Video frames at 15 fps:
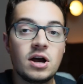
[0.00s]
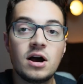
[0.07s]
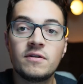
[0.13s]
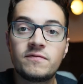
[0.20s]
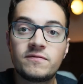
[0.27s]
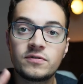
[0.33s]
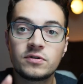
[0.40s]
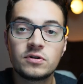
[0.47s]
a
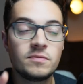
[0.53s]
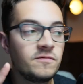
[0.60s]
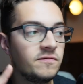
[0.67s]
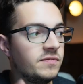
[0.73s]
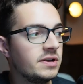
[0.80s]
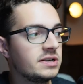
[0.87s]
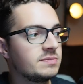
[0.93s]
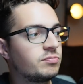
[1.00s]
firm
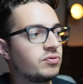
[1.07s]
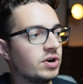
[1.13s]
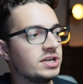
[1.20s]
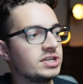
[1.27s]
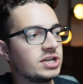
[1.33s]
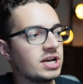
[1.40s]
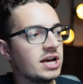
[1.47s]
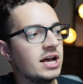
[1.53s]
fixed
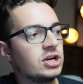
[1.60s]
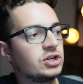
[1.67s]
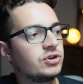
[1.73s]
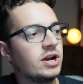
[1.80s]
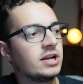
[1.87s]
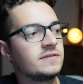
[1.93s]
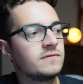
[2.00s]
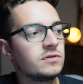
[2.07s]
price
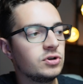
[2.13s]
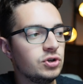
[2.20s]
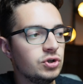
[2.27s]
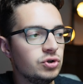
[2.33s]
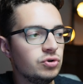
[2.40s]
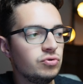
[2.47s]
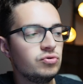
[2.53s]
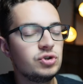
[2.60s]
contract for
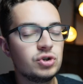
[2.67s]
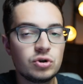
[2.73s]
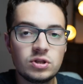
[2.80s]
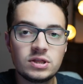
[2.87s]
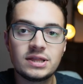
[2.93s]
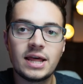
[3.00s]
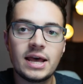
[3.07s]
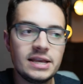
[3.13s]
user
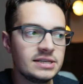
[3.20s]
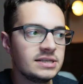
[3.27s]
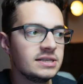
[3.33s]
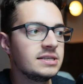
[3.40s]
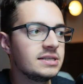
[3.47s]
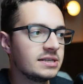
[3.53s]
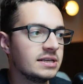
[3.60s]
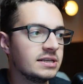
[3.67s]

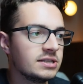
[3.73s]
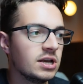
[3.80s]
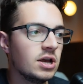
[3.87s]
licenses